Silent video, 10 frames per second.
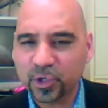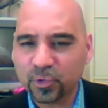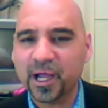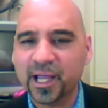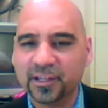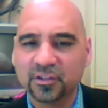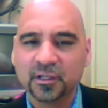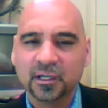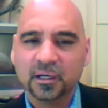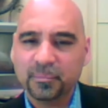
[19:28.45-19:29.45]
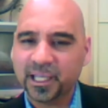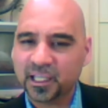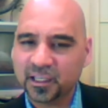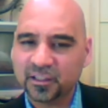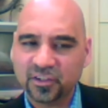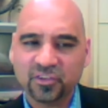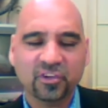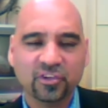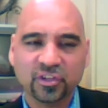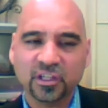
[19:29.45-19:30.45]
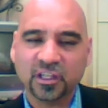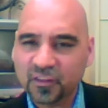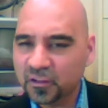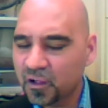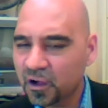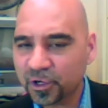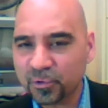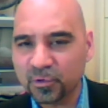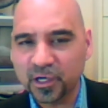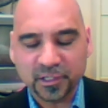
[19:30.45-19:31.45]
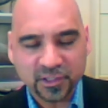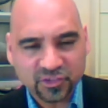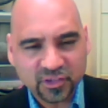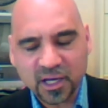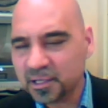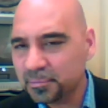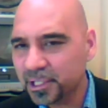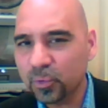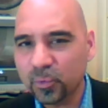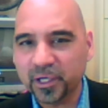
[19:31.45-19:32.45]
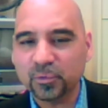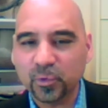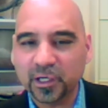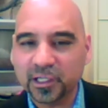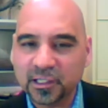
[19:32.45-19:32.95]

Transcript: people will probably regret making a decision in the longer run.